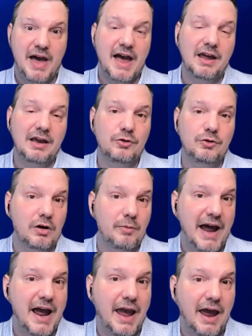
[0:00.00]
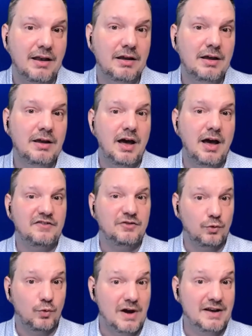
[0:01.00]
into our backend as
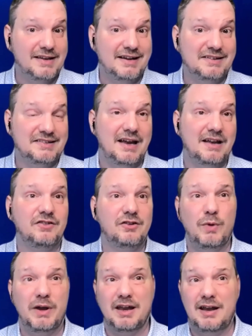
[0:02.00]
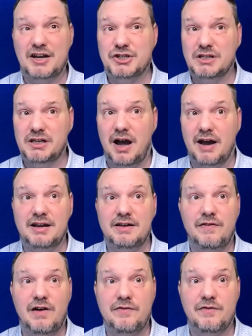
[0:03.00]
to one data set. So we can actually
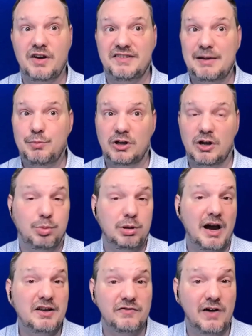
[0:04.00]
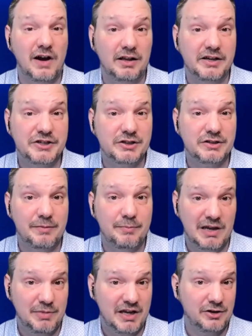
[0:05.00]
identify, for example, a compliance violation that
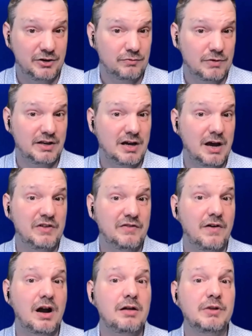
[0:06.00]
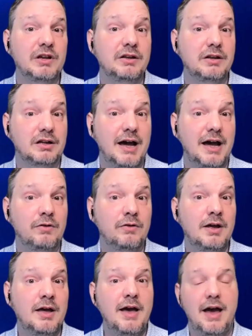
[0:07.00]
may be in your runtime environment in the cloud
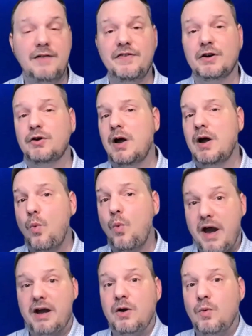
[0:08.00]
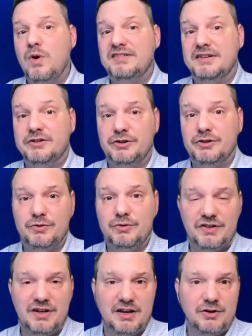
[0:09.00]
and figure out where it was
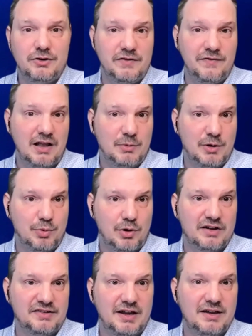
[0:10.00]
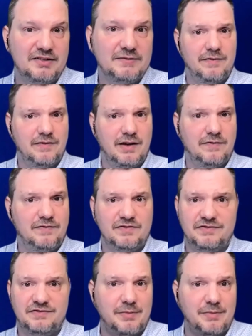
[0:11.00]
introduced in your development process. If
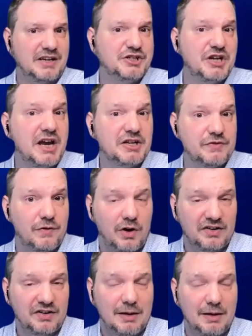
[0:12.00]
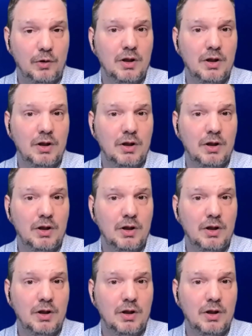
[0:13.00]
something changed, for example,